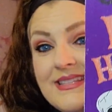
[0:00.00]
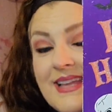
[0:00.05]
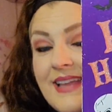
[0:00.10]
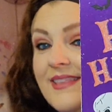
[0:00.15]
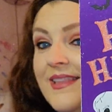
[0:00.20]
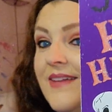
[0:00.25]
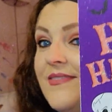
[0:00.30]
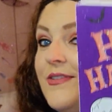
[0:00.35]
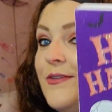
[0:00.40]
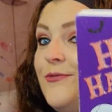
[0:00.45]
I
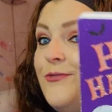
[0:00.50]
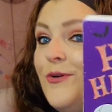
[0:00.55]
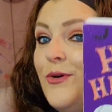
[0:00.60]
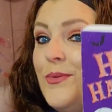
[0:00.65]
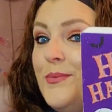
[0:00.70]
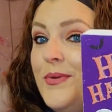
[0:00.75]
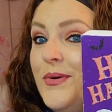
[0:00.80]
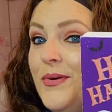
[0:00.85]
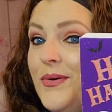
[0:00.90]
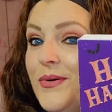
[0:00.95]
love the full
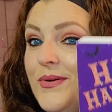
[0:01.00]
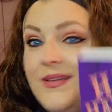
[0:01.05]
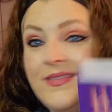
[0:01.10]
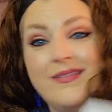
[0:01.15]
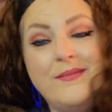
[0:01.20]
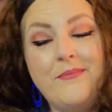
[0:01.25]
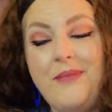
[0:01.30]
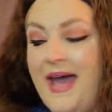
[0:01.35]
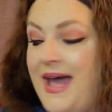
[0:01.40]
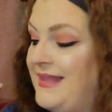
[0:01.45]
moon and
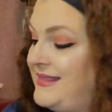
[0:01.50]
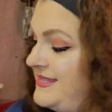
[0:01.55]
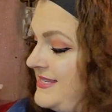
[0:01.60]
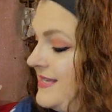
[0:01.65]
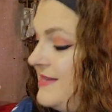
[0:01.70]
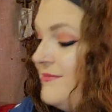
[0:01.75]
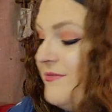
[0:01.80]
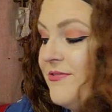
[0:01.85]
the bats in